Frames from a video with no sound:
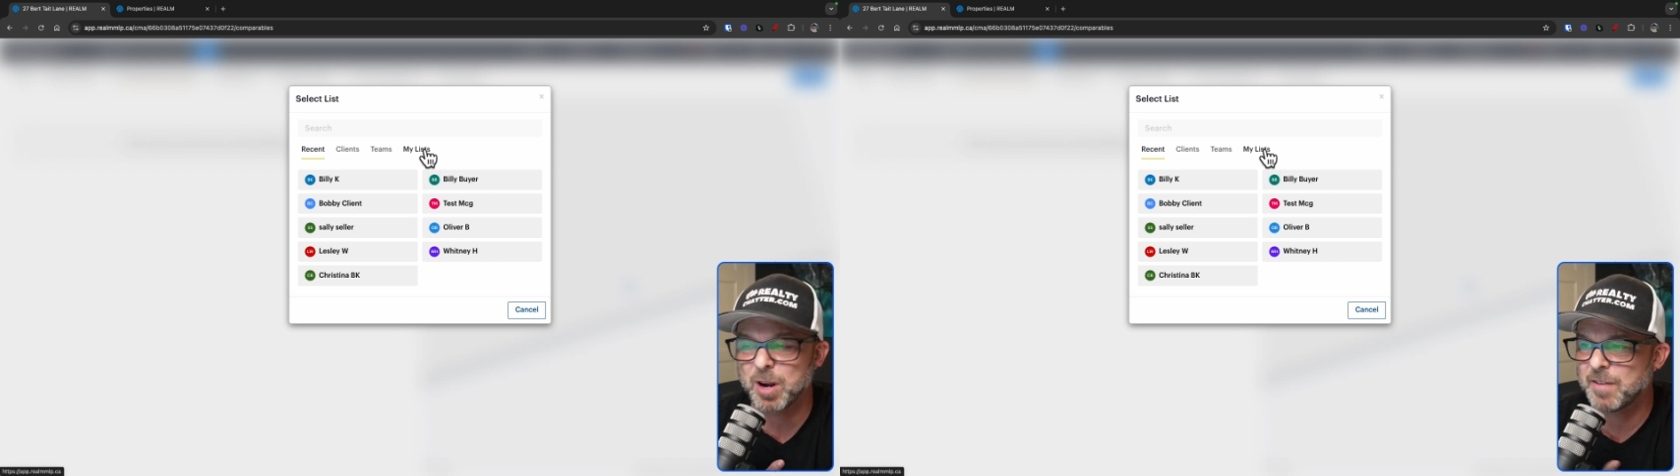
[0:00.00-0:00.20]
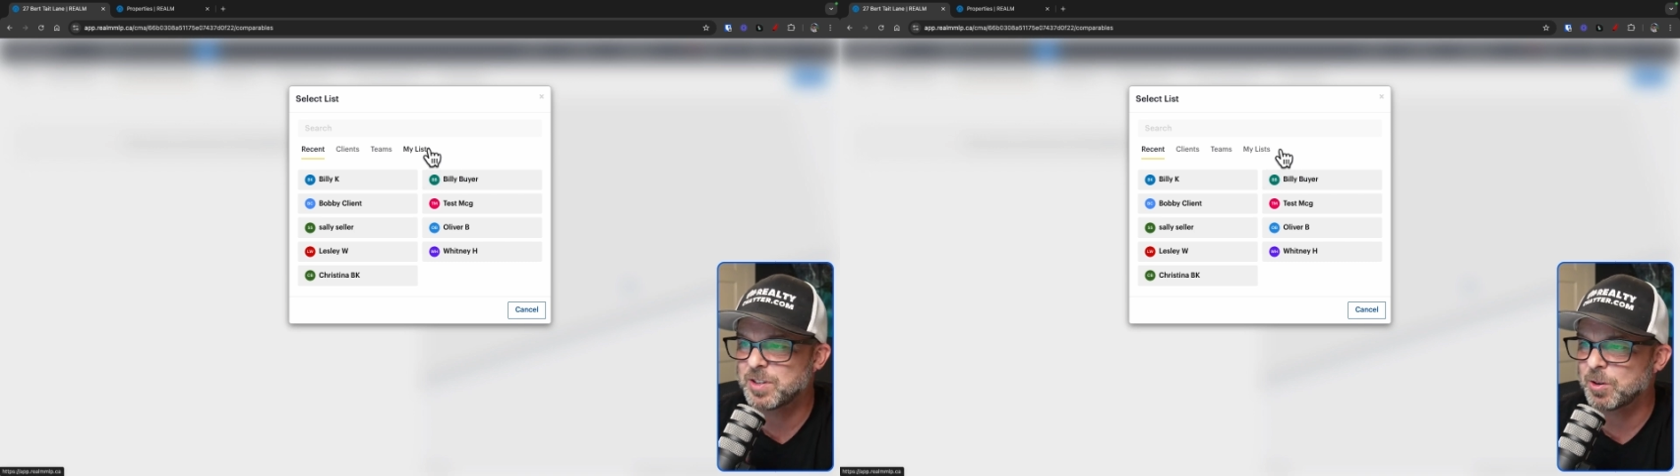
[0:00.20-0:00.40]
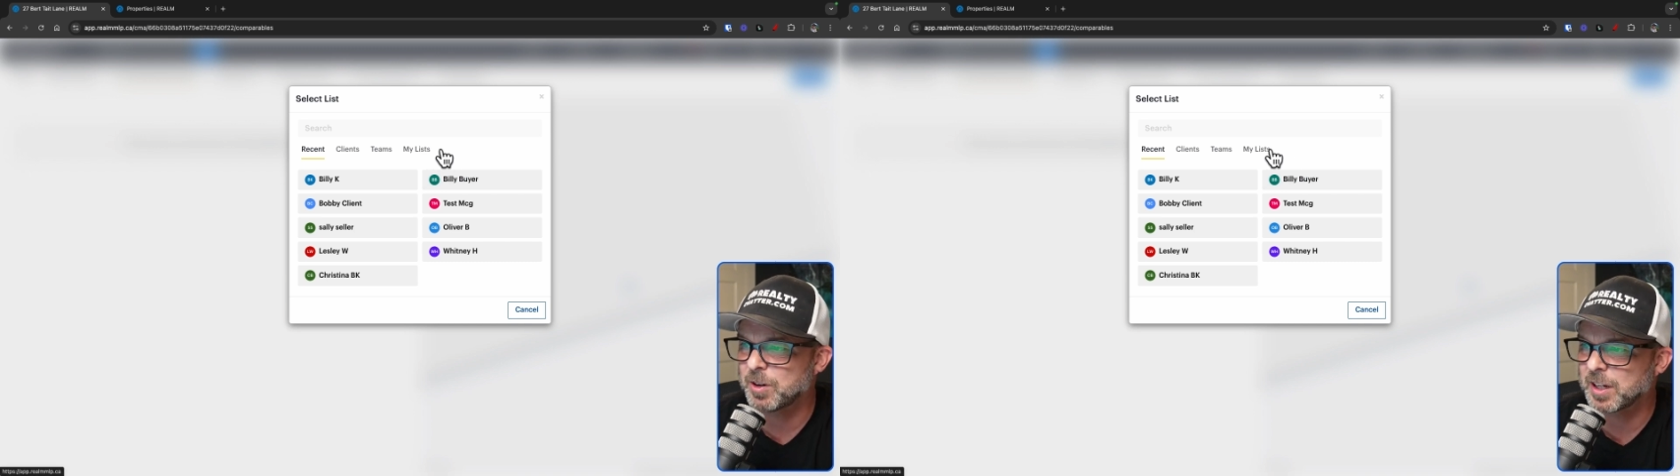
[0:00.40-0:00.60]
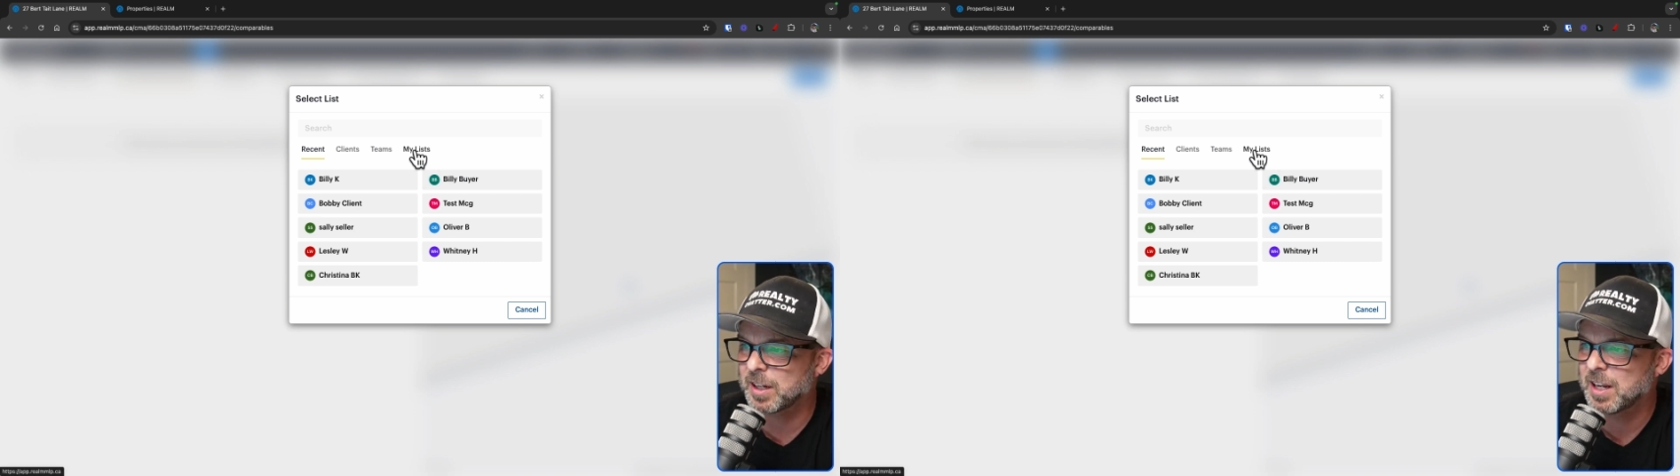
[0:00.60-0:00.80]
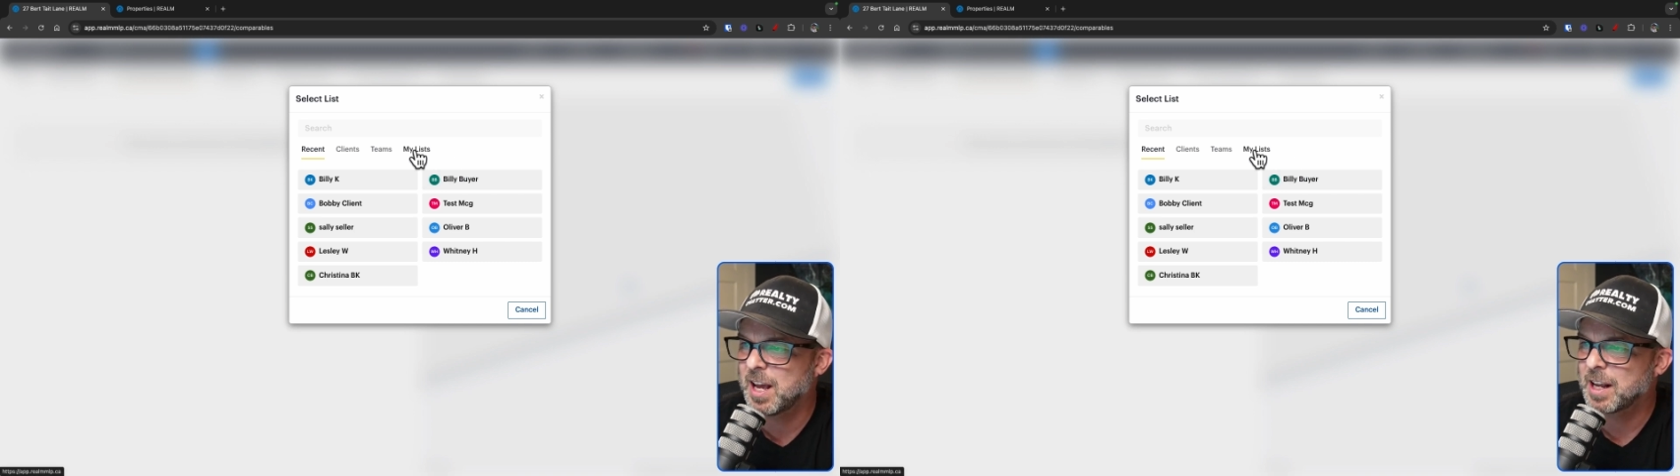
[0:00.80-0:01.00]
way of doing
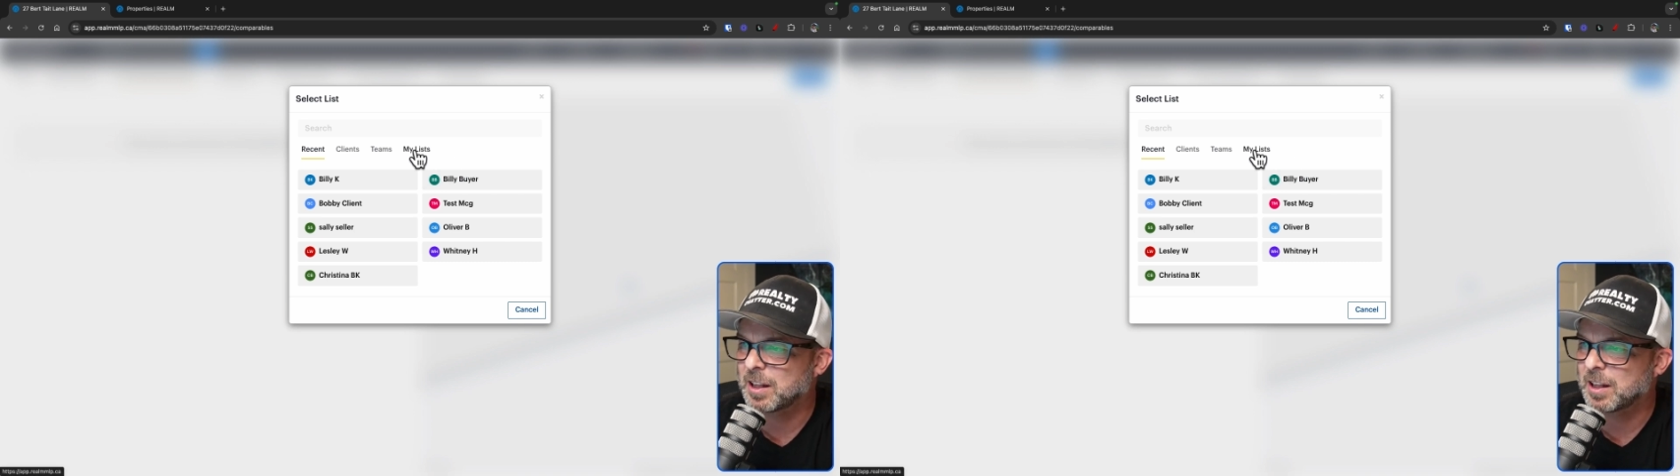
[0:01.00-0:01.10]
it.